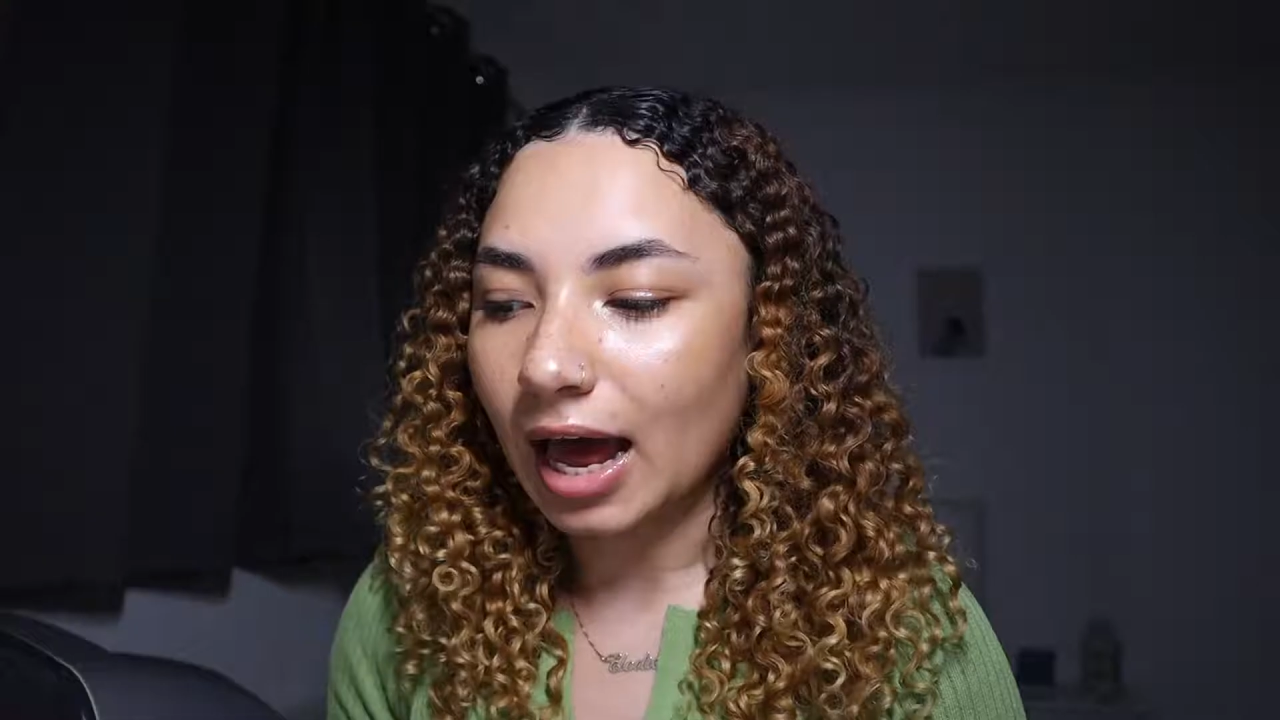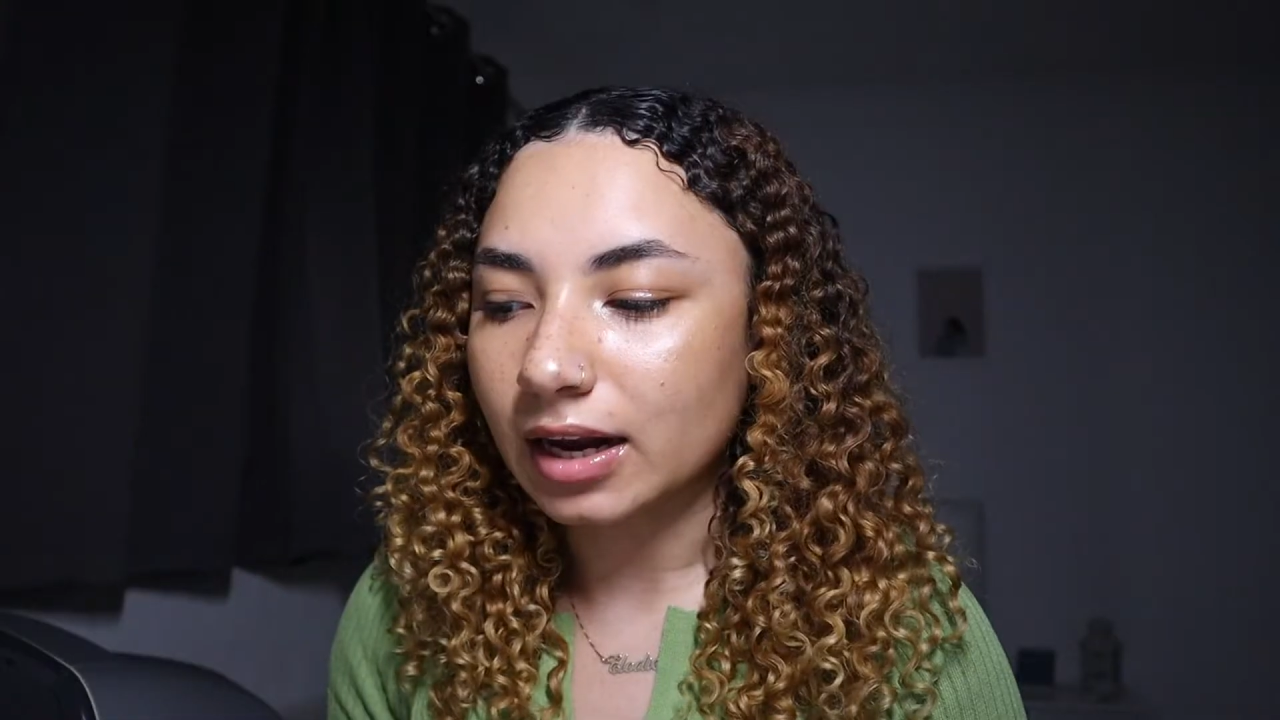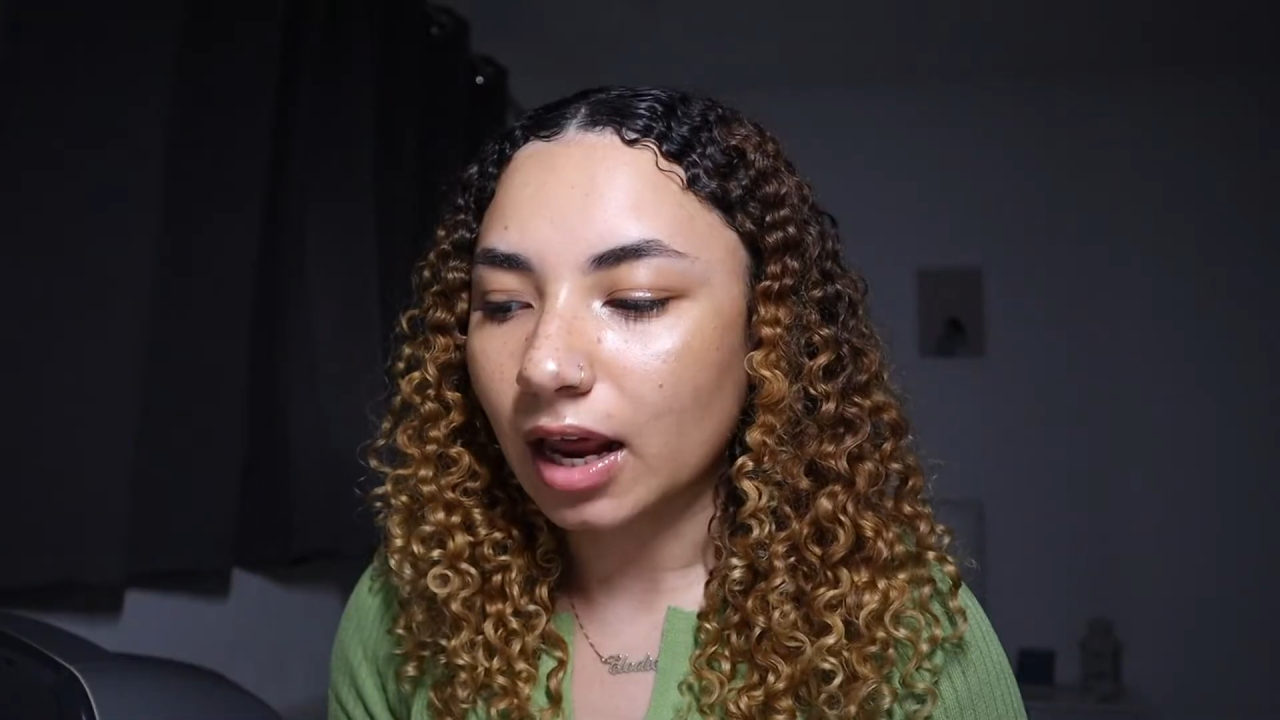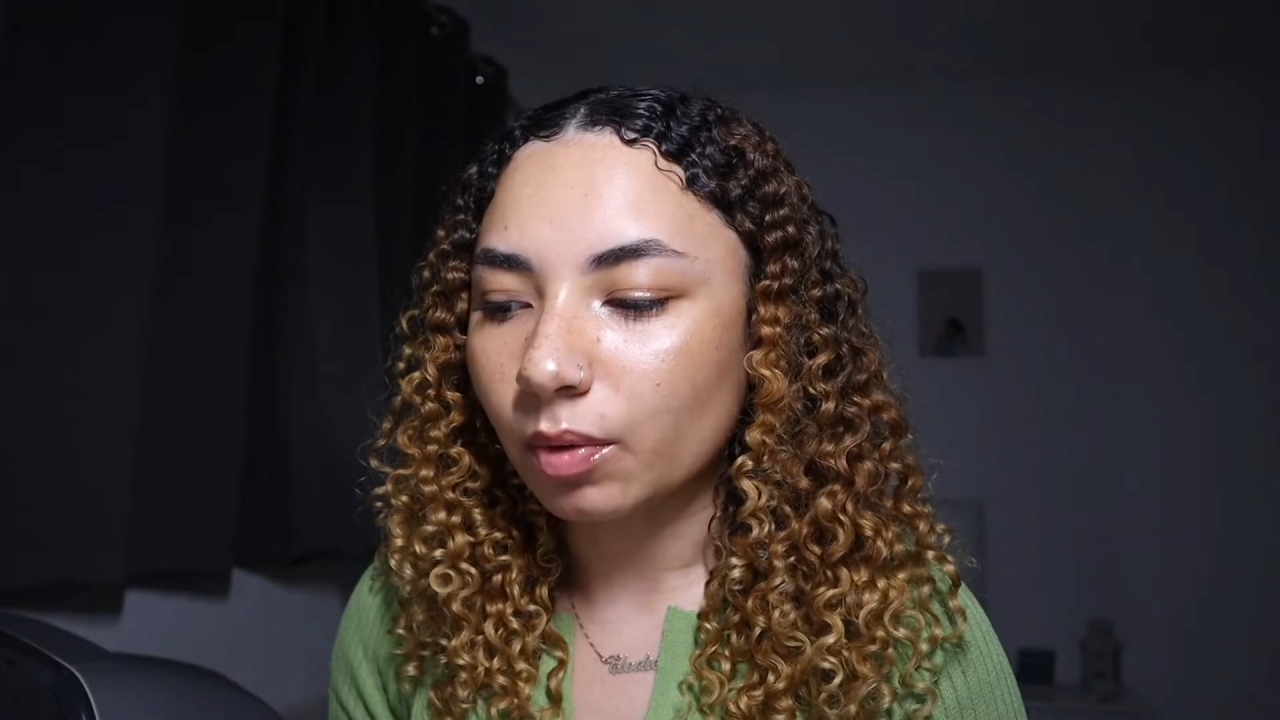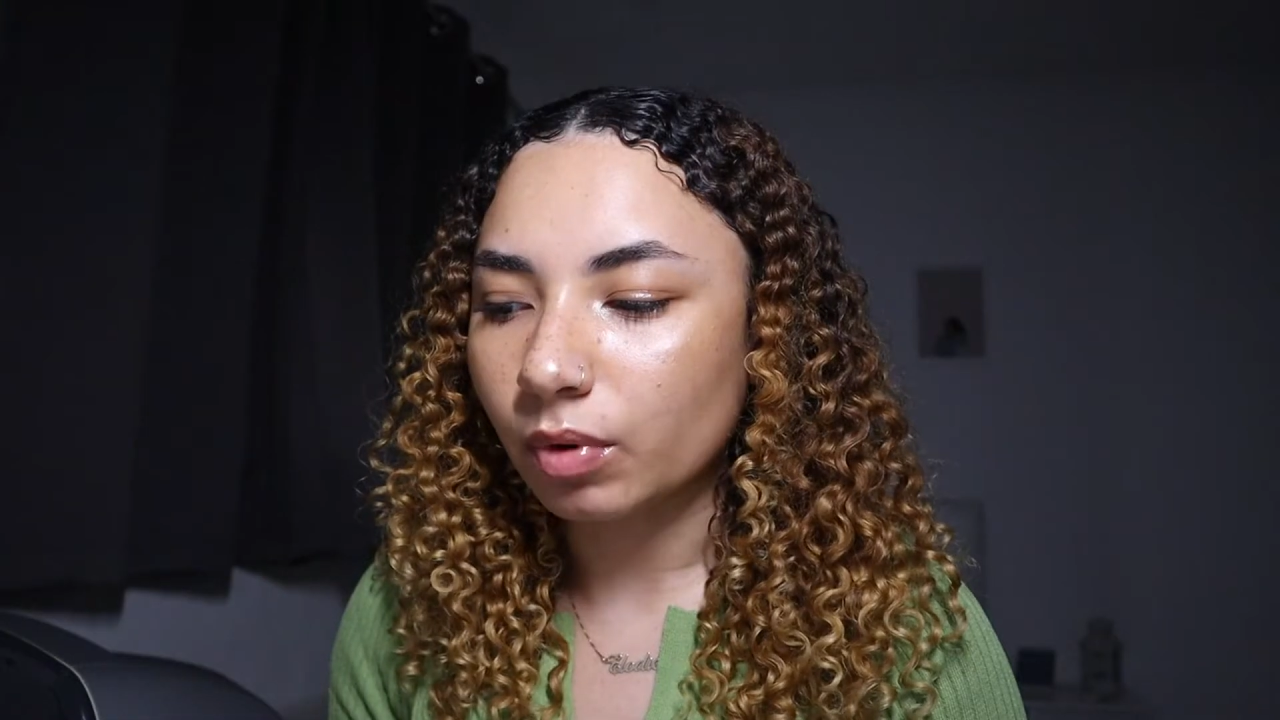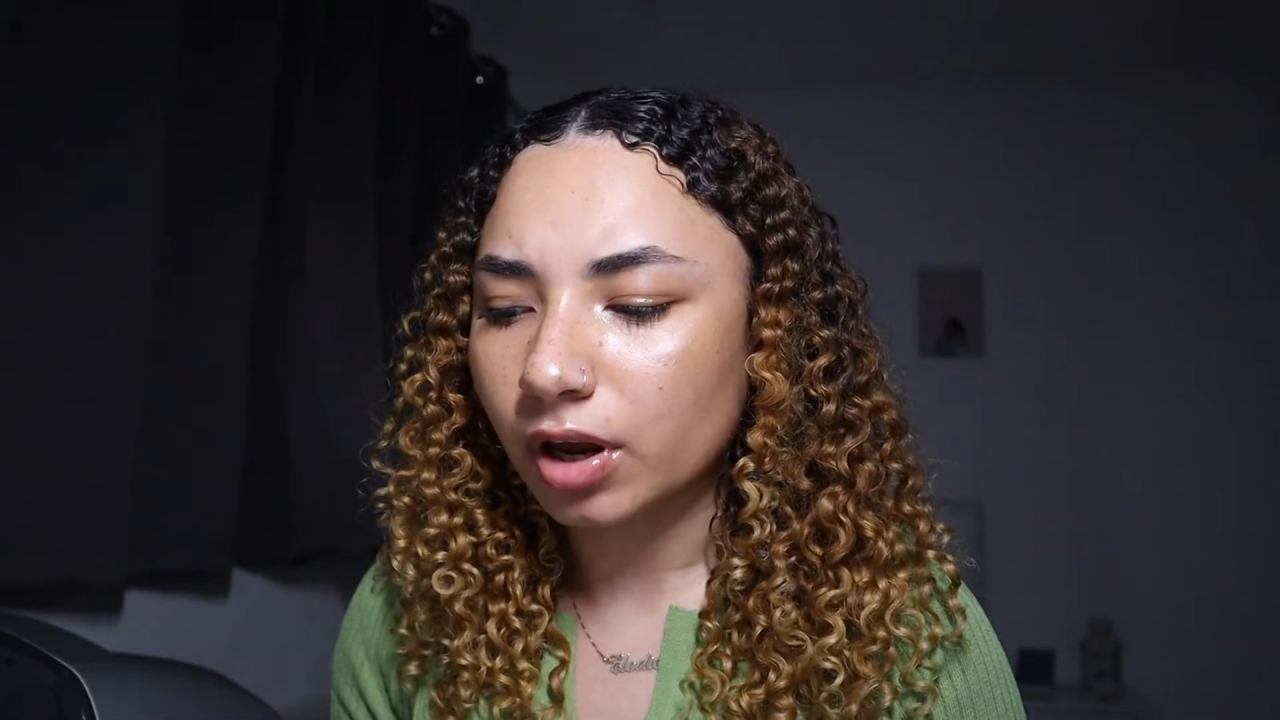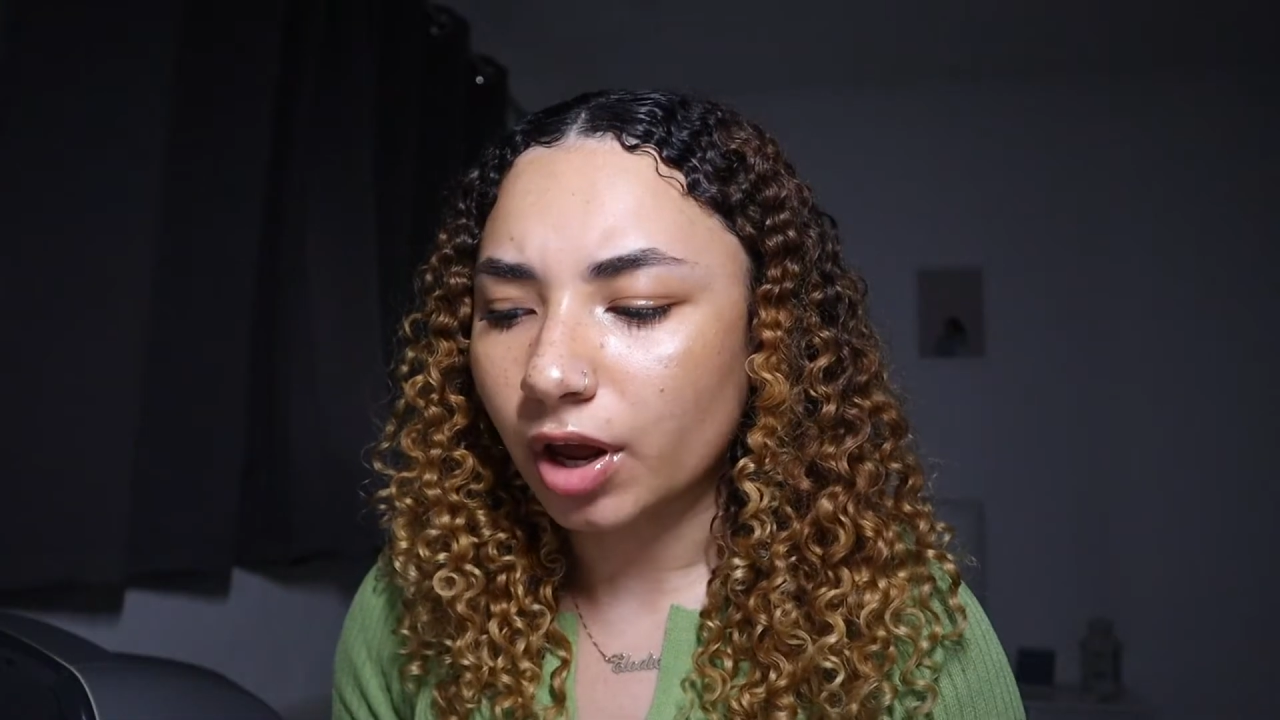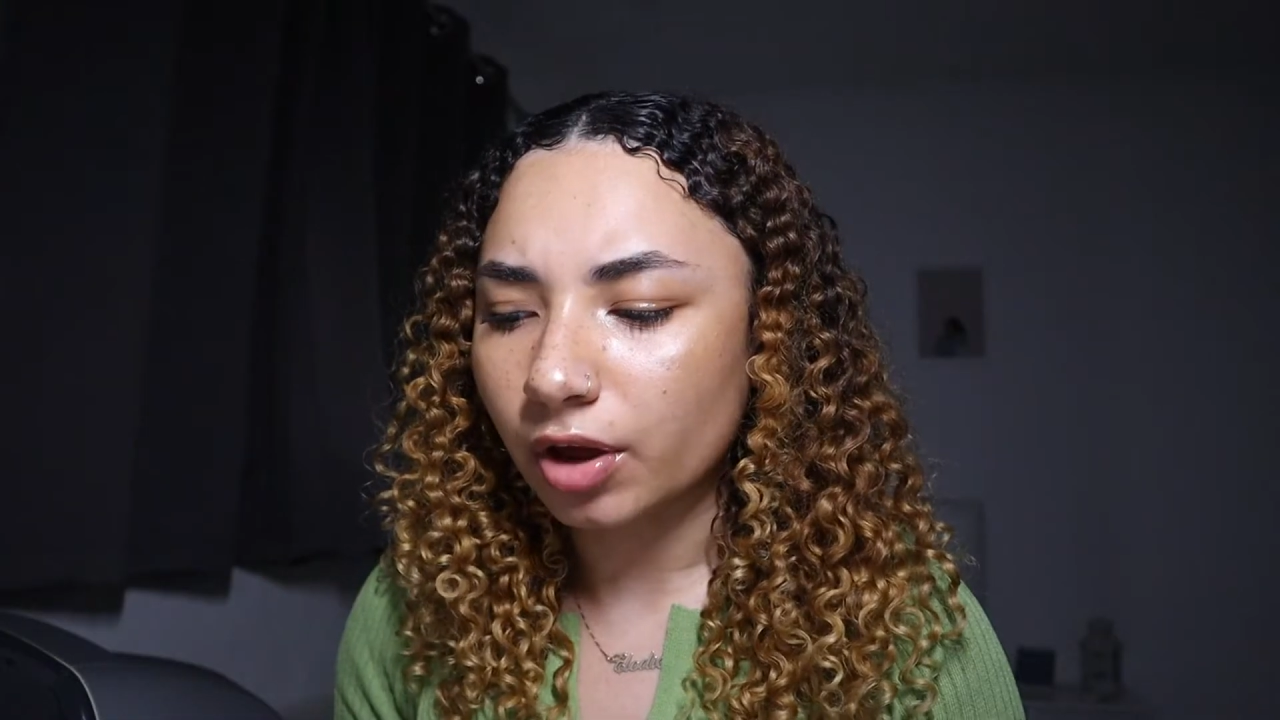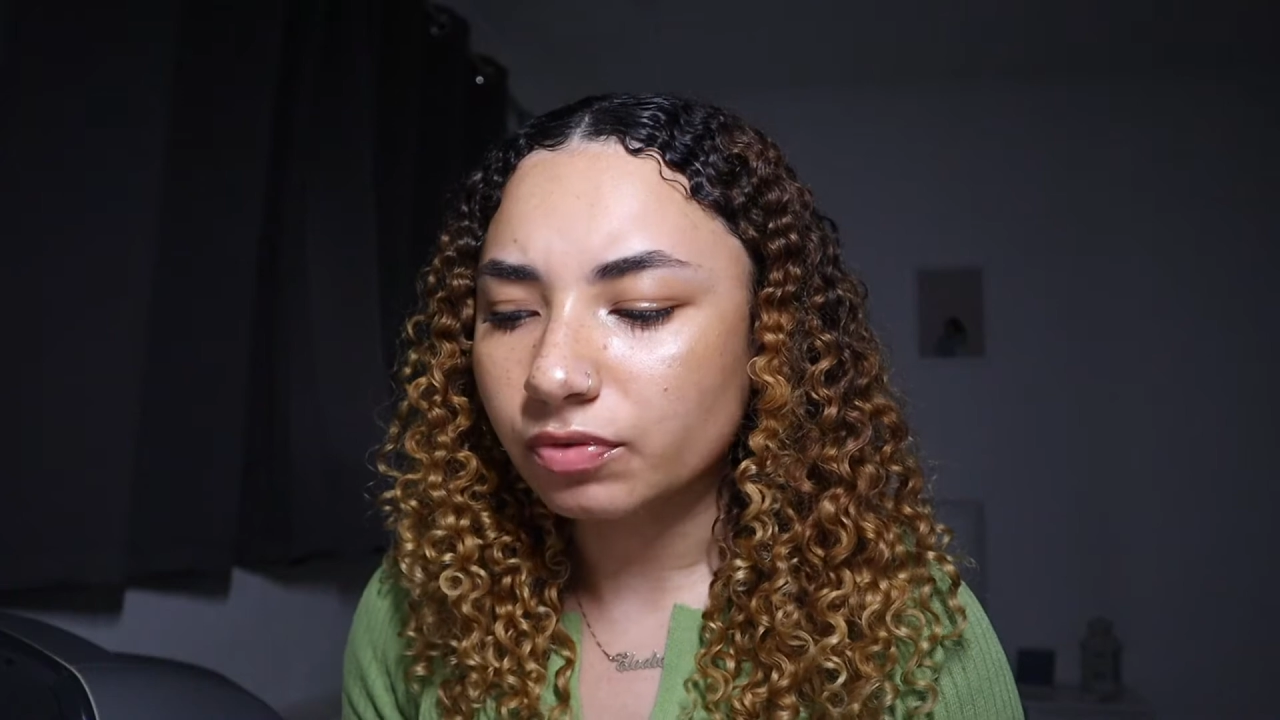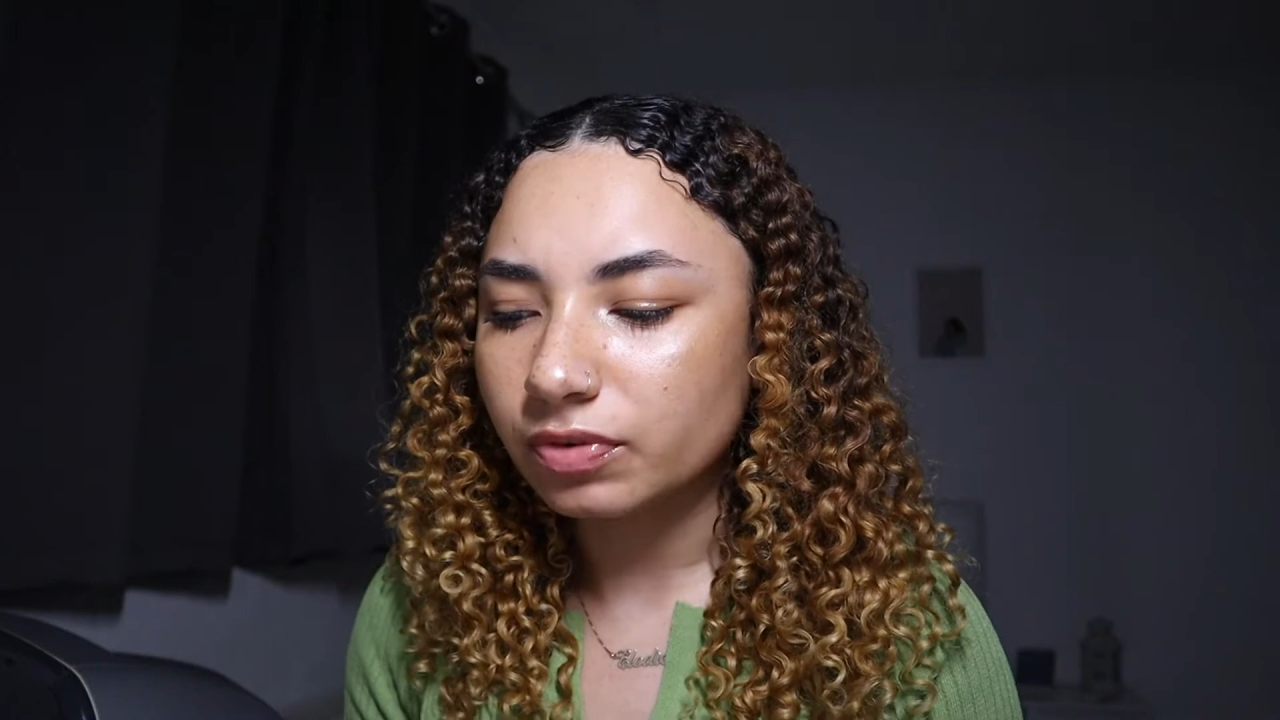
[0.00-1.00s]
And I want to
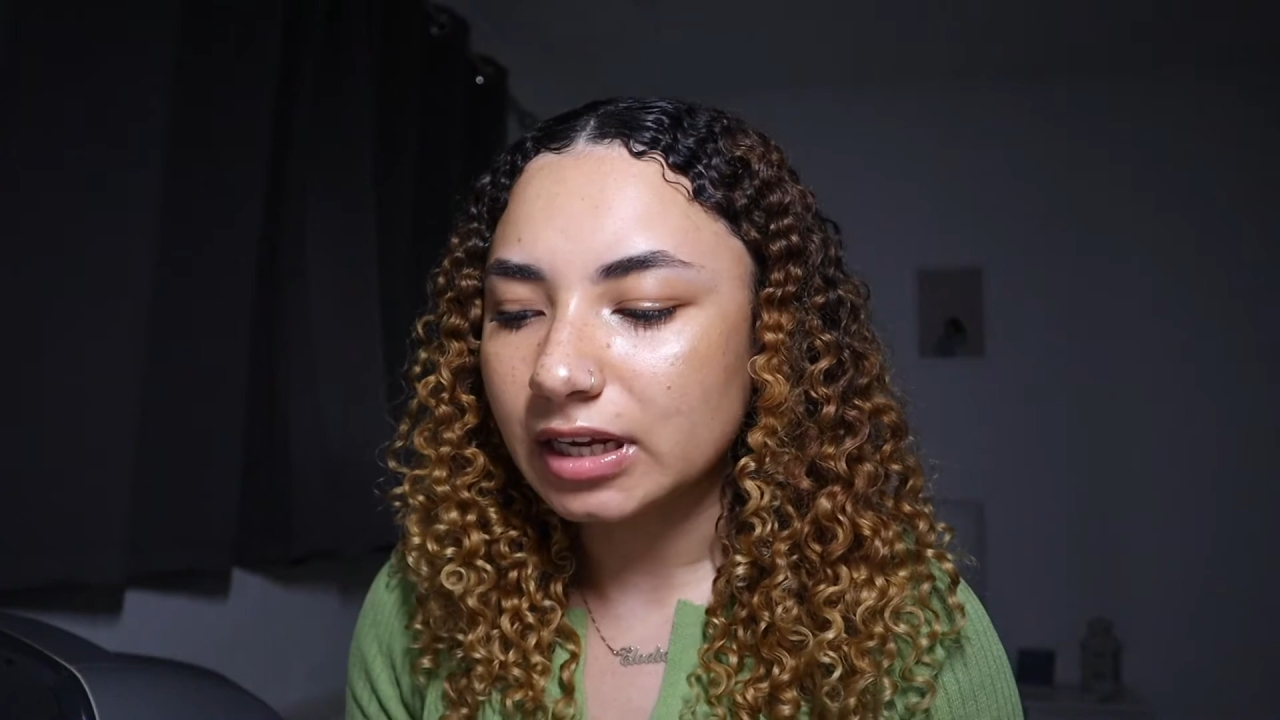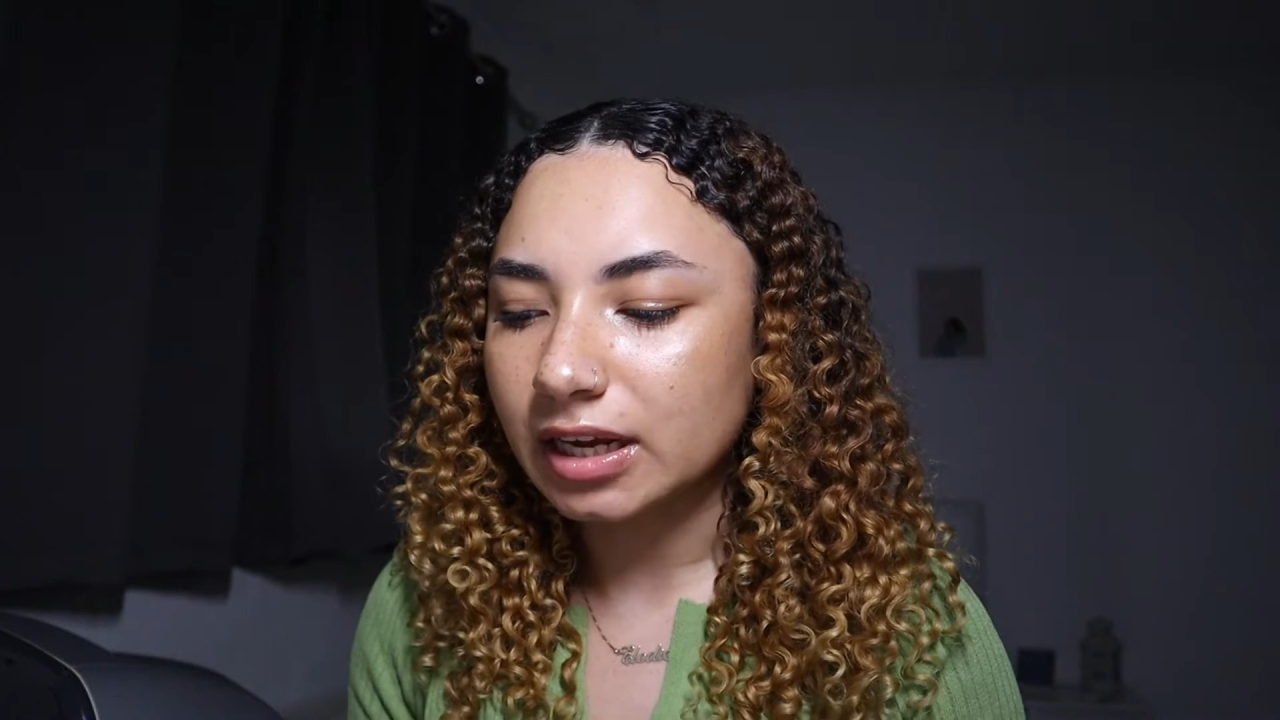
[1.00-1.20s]
hopefully